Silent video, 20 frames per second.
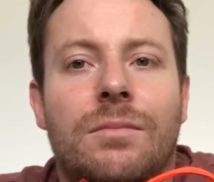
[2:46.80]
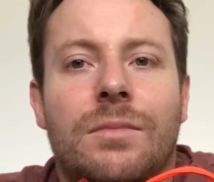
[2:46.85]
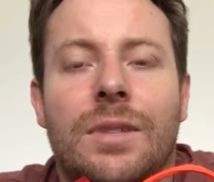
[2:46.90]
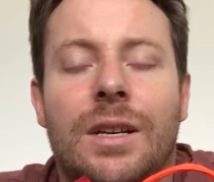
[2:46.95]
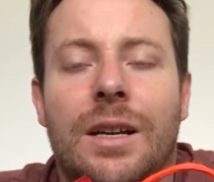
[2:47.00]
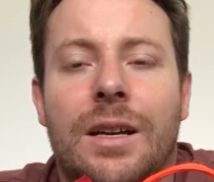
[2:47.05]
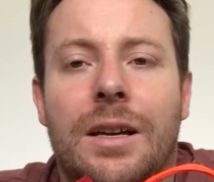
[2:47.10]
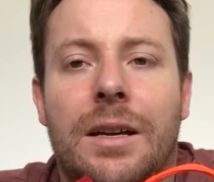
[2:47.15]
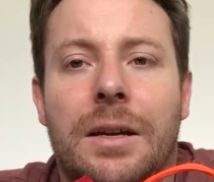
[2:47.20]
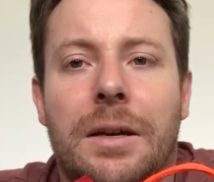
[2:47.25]

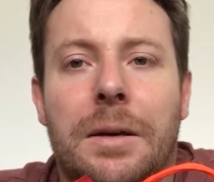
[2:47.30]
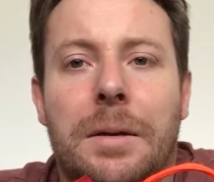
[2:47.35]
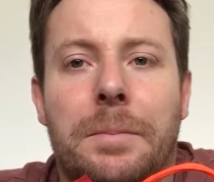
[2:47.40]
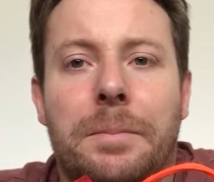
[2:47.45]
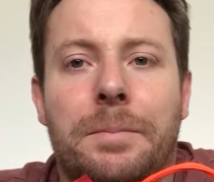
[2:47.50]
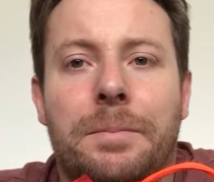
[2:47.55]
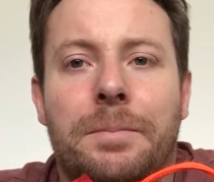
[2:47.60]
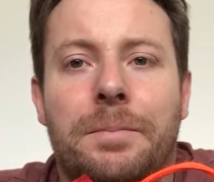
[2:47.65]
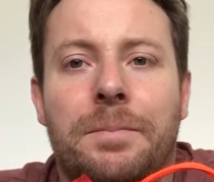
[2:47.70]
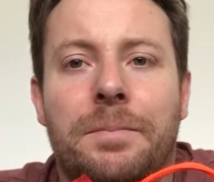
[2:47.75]

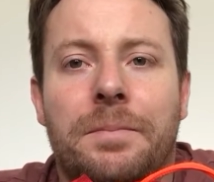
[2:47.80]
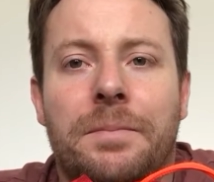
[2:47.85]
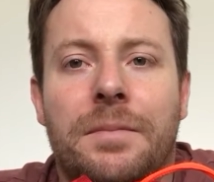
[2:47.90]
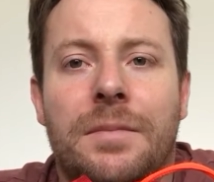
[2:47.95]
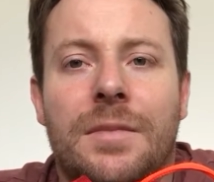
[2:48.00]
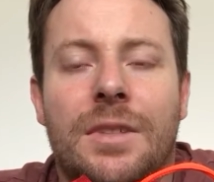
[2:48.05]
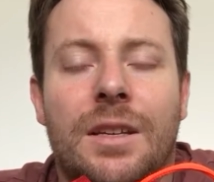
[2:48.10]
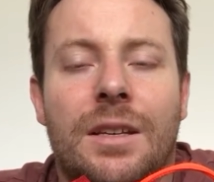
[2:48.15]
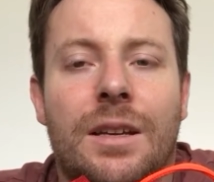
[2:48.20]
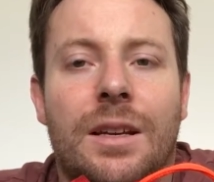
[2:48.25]

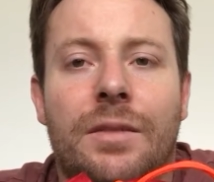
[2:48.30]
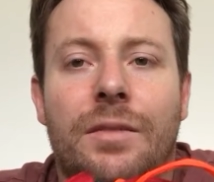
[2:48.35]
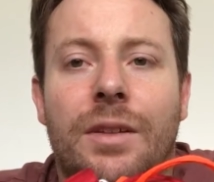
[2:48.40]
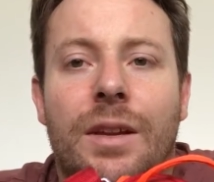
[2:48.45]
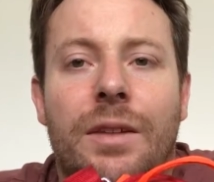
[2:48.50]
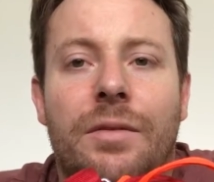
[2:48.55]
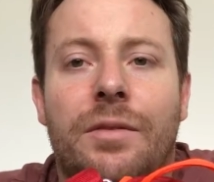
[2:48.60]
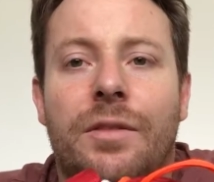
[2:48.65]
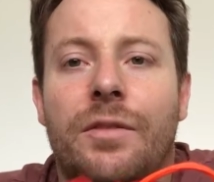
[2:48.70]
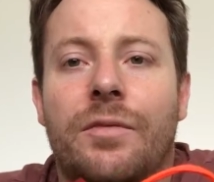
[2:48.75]

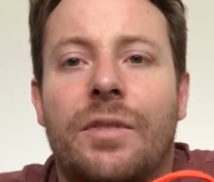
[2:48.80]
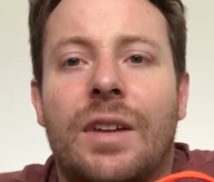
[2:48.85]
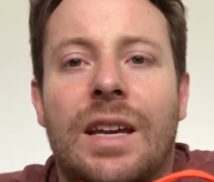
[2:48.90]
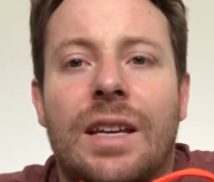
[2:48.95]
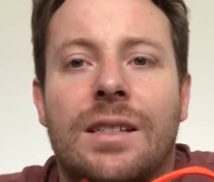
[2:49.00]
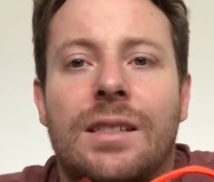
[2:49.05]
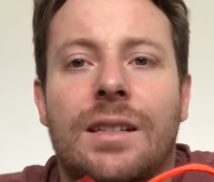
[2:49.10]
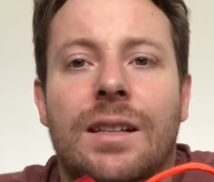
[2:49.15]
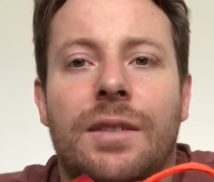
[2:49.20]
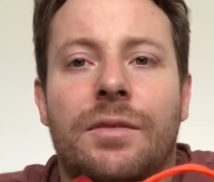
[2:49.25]
have
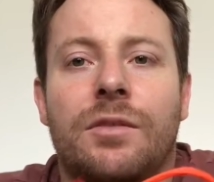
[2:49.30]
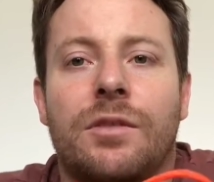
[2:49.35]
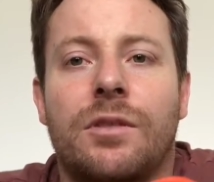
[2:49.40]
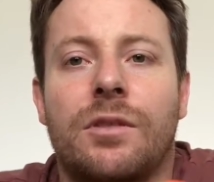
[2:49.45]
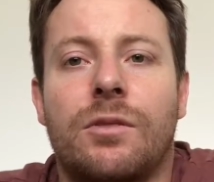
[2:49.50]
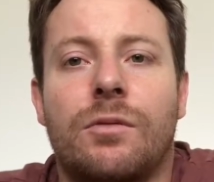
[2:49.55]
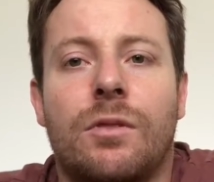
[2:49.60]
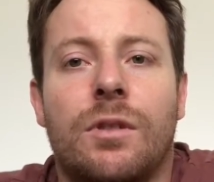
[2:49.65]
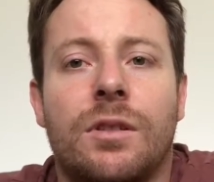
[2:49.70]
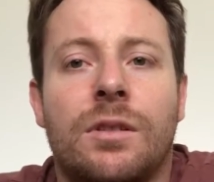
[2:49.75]
advanced level
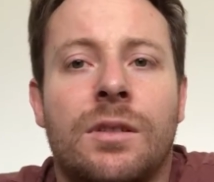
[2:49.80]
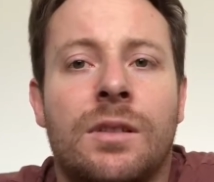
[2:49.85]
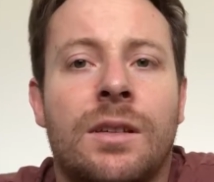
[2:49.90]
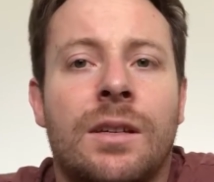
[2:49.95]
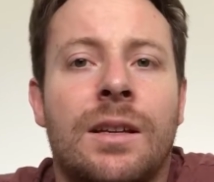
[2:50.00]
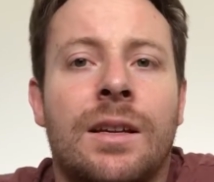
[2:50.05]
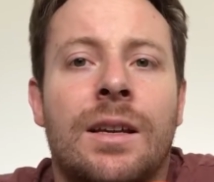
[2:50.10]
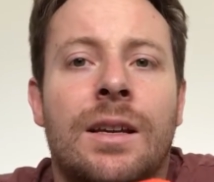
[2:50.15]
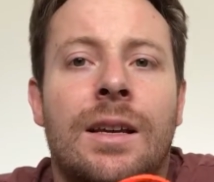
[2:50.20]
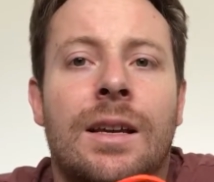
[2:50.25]
squats,
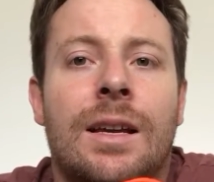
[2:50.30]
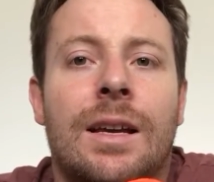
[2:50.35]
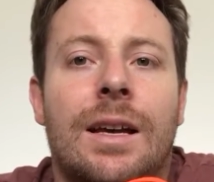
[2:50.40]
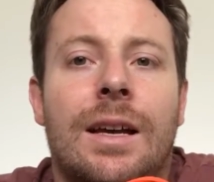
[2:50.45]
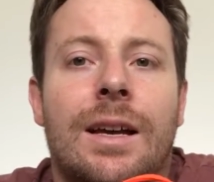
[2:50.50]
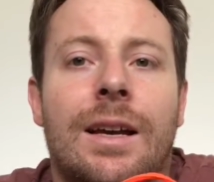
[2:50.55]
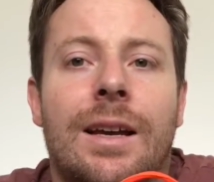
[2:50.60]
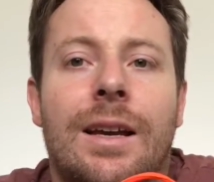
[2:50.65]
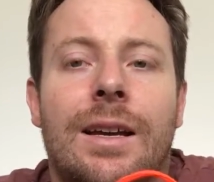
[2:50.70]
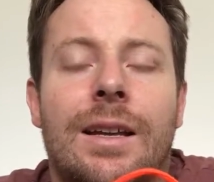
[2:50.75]

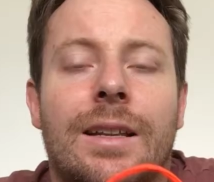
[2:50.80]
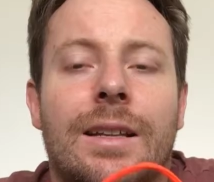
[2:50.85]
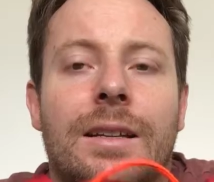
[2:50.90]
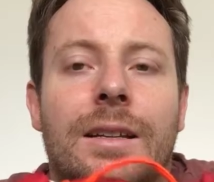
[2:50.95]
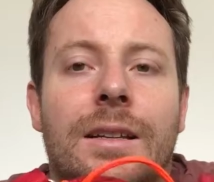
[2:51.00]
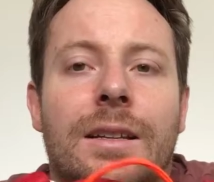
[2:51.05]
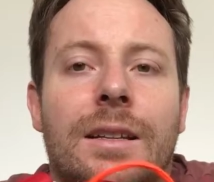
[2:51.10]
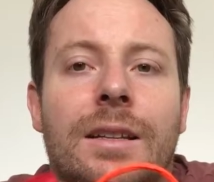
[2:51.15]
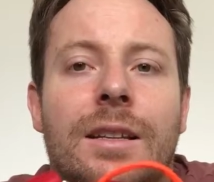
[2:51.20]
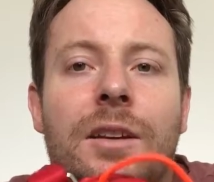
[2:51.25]

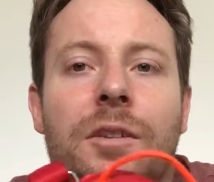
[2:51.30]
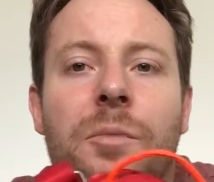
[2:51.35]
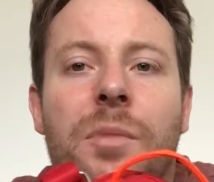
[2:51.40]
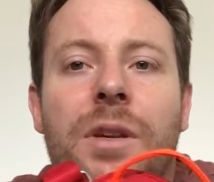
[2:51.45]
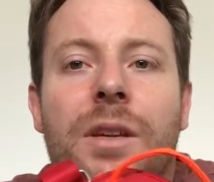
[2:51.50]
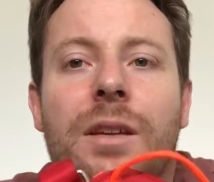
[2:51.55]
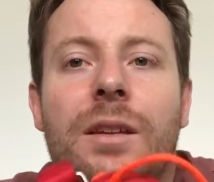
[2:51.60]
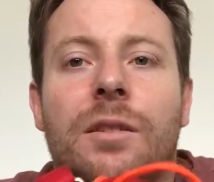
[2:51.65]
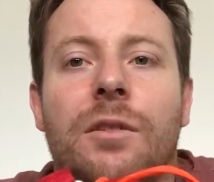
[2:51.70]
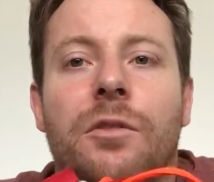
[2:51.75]
and they'll
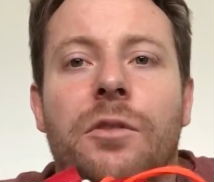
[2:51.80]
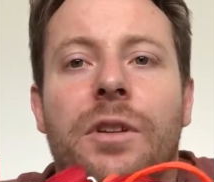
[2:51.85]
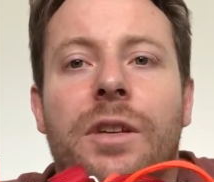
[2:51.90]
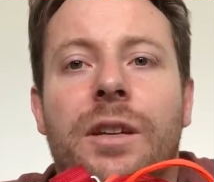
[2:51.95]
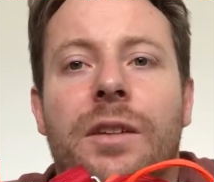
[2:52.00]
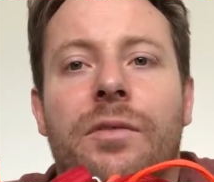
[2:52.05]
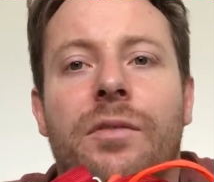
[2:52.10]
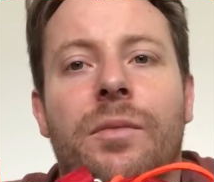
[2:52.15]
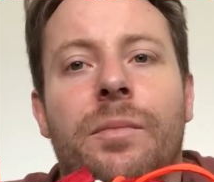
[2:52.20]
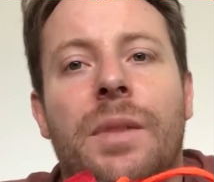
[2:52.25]
be looking at
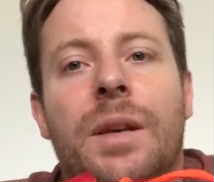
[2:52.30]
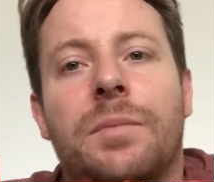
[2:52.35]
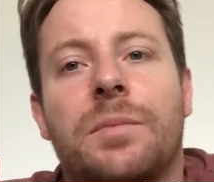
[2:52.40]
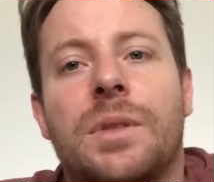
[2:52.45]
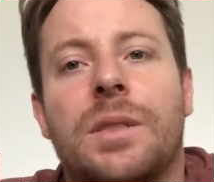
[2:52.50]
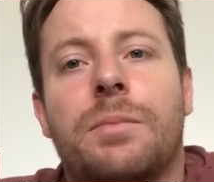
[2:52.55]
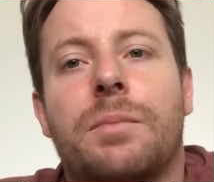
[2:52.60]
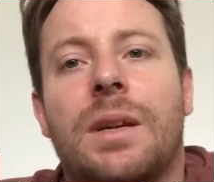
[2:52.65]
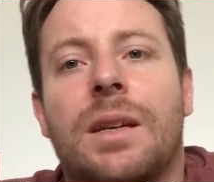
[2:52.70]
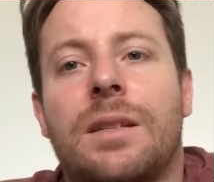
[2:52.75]
it from that
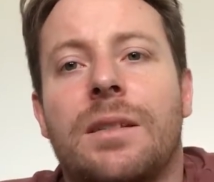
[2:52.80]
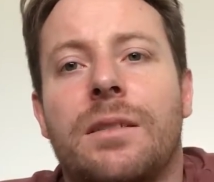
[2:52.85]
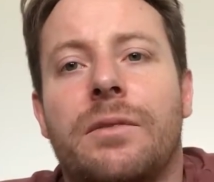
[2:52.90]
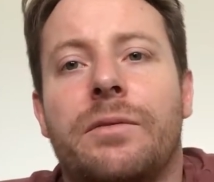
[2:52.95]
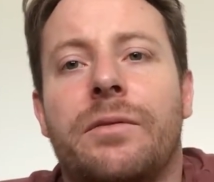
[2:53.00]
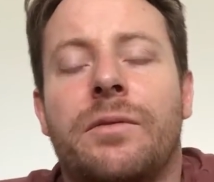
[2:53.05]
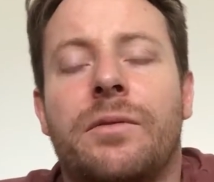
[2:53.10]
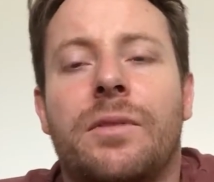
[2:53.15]
perspective.